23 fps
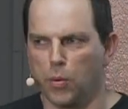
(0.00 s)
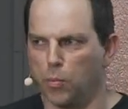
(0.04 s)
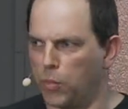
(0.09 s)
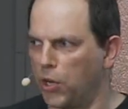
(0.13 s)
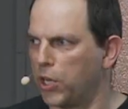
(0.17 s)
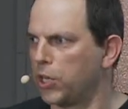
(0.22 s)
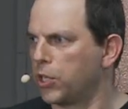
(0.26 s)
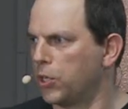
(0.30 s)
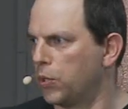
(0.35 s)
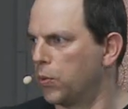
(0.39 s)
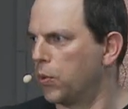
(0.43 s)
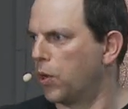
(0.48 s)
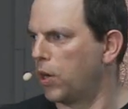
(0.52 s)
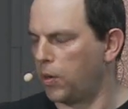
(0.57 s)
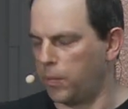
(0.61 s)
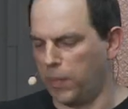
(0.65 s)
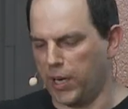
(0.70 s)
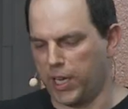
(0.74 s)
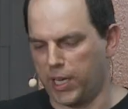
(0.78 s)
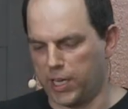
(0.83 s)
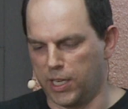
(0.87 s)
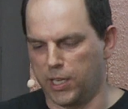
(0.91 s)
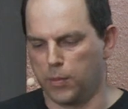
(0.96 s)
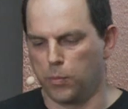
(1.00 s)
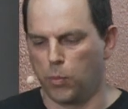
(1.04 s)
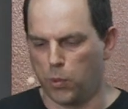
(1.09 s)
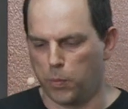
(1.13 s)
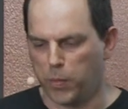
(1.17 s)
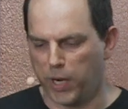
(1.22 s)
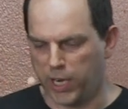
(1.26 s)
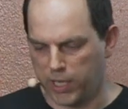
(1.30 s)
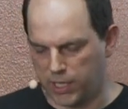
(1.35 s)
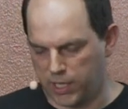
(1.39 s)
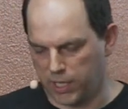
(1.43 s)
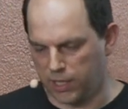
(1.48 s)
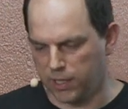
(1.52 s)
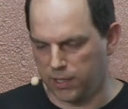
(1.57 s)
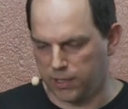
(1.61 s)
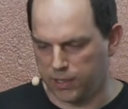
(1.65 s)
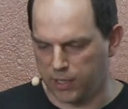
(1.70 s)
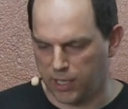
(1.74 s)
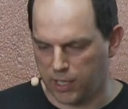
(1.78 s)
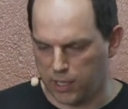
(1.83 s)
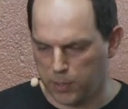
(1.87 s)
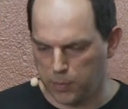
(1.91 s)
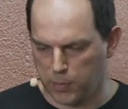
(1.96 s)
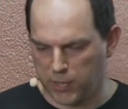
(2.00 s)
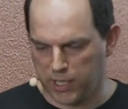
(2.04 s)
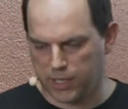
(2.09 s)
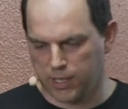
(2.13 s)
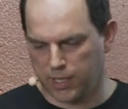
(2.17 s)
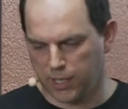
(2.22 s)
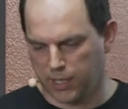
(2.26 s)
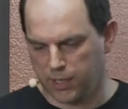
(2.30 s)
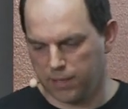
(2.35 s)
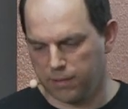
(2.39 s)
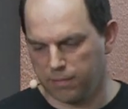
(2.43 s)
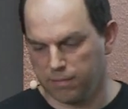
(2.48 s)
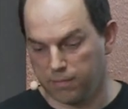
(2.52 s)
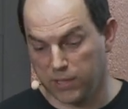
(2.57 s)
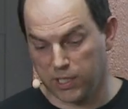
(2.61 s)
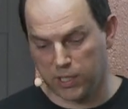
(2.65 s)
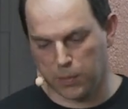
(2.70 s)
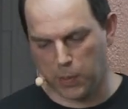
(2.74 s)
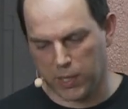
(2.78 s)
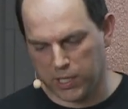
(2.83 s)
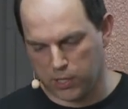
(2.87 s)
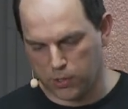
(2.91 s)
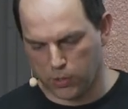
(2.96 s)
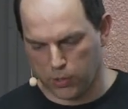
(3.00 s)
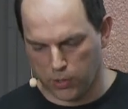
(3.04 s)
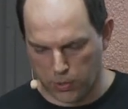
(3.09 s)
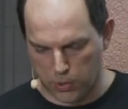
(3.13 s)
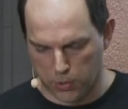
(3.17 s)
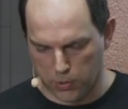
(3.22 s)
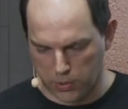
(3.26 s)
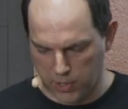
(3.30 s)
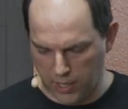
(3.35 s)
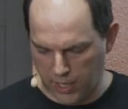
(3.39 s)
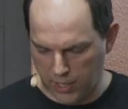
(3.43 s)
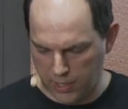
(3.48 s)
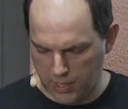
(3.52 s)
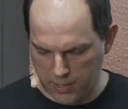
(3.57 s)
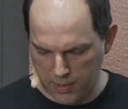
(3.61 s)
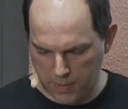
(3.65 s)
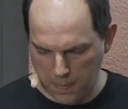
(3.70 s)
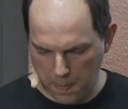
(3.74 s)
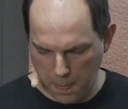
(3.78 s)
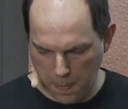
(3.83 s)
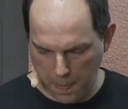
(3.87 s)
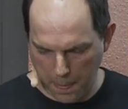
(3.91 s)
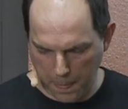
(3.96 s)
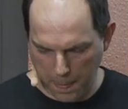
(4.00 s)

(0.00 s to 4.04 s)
but you are making it more practical and deterministic. It Depends on your use case.